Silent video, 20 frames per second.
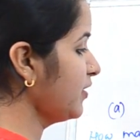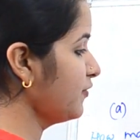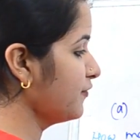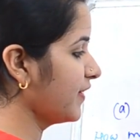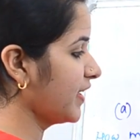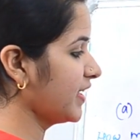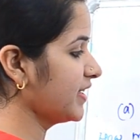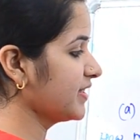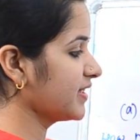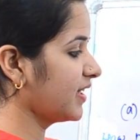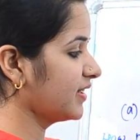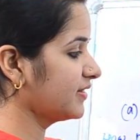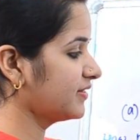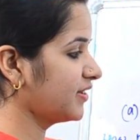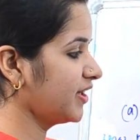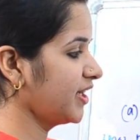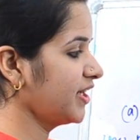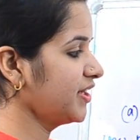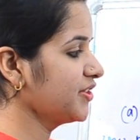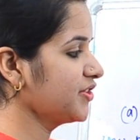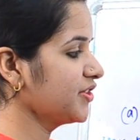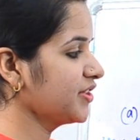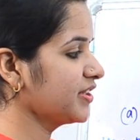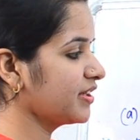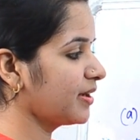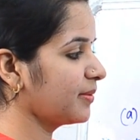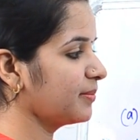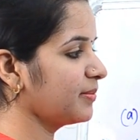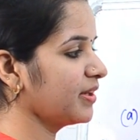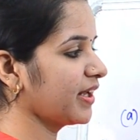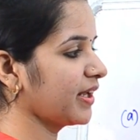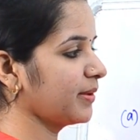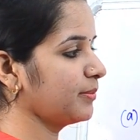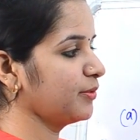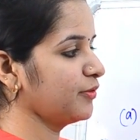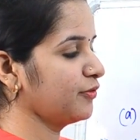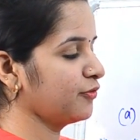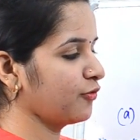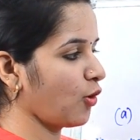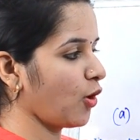ways a three-digit number can
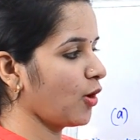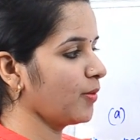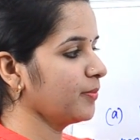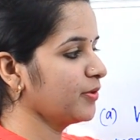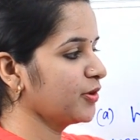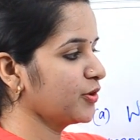be formed